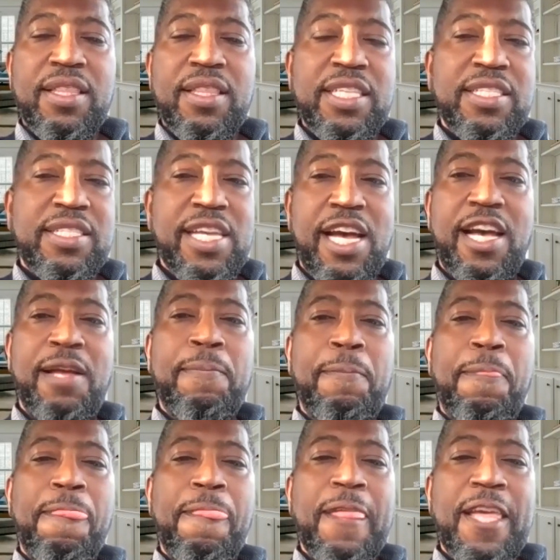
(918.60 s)
This time,
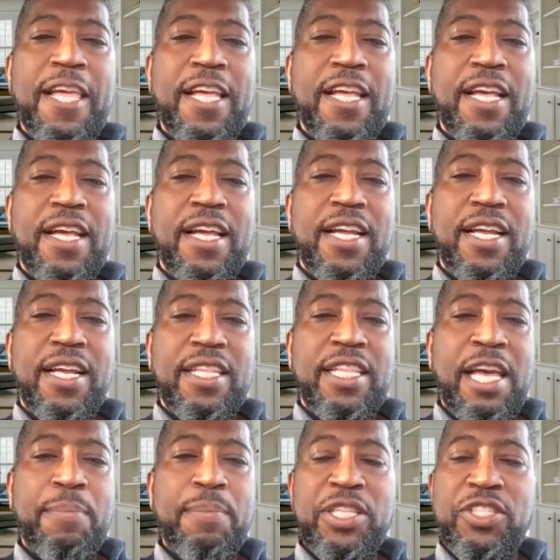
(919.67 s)

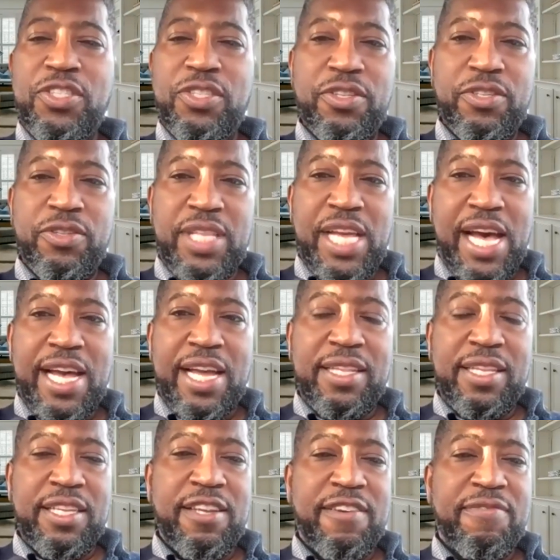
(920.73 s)
let me circle the
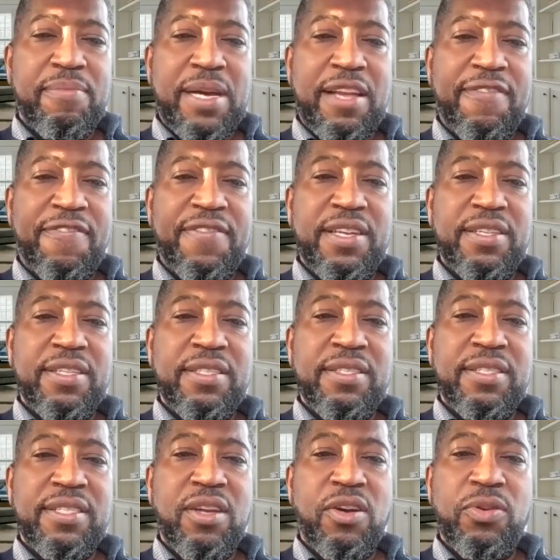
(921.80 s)
island of my
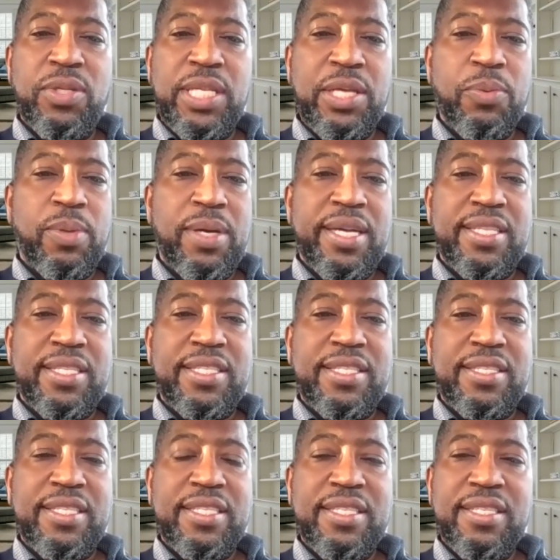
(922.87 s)
fears only
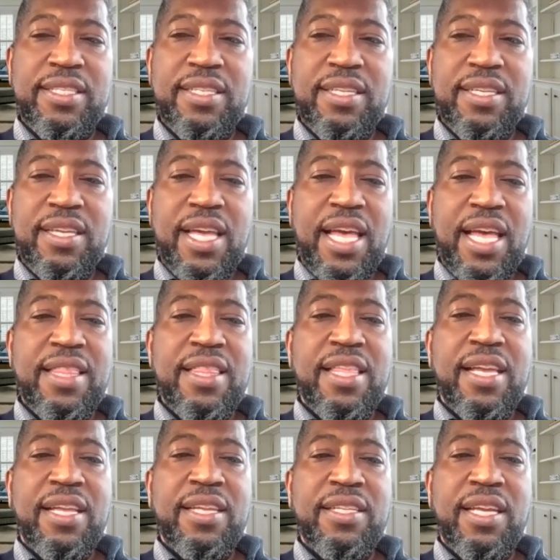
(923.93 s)
once, and
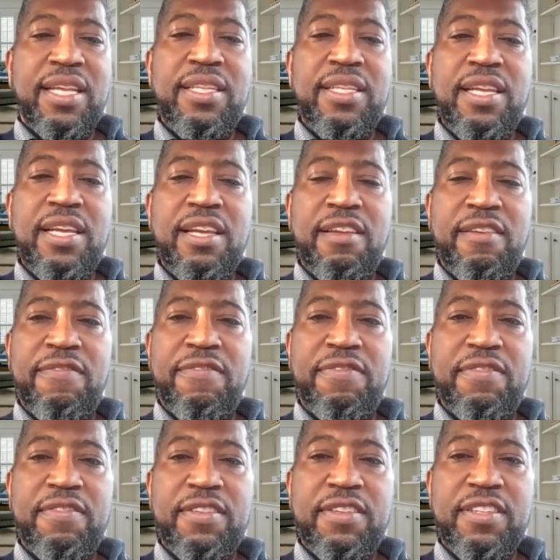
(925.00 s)
then live
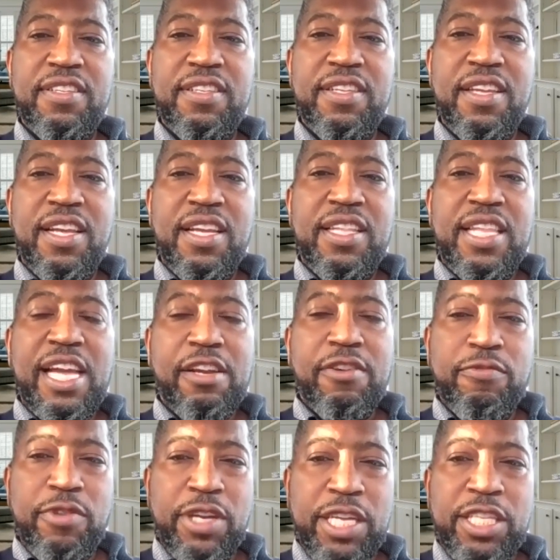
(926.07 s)
like a
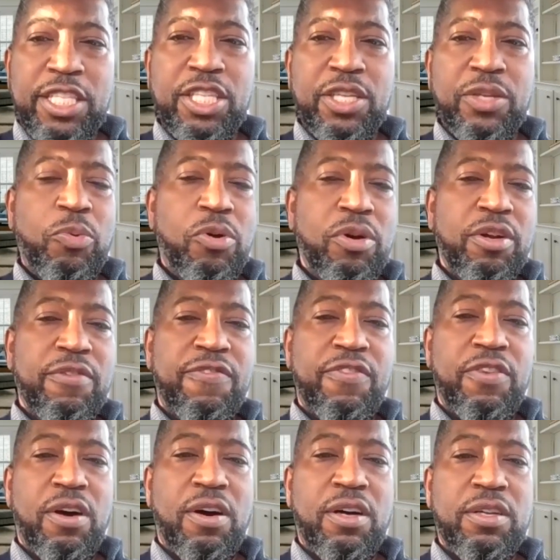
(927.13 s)
raging
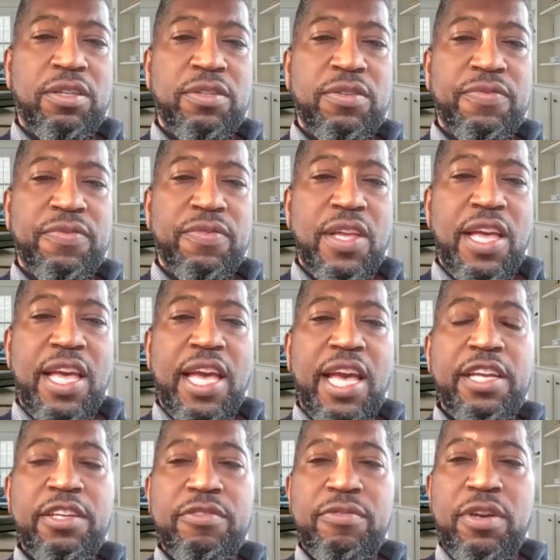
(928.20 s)
waterfall
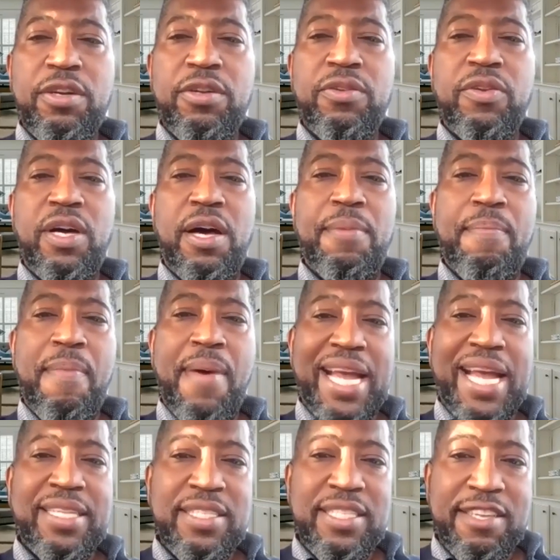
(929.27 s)
and grow a
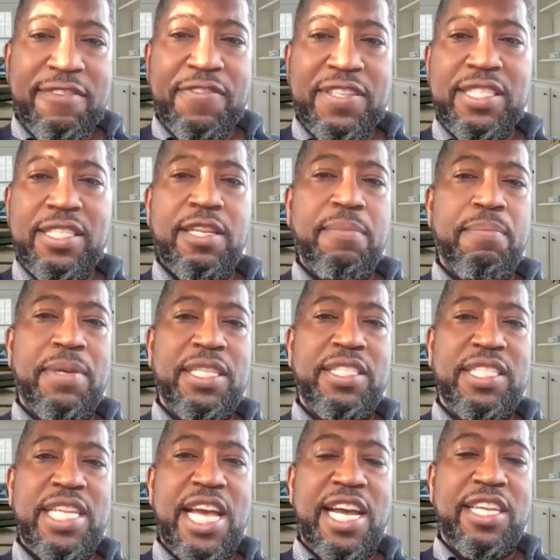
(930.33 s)
magnificent
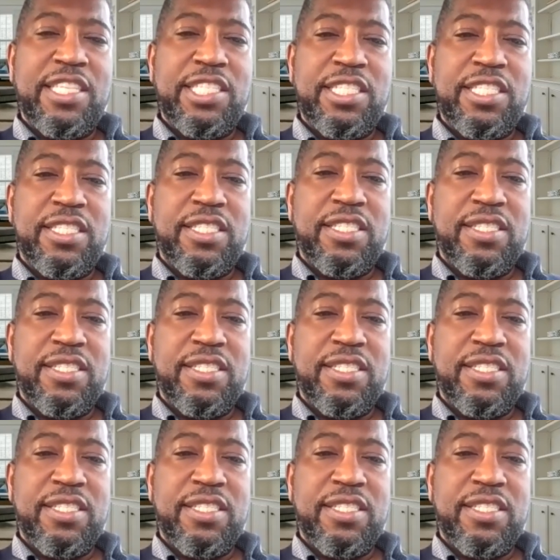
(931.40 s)
mustache.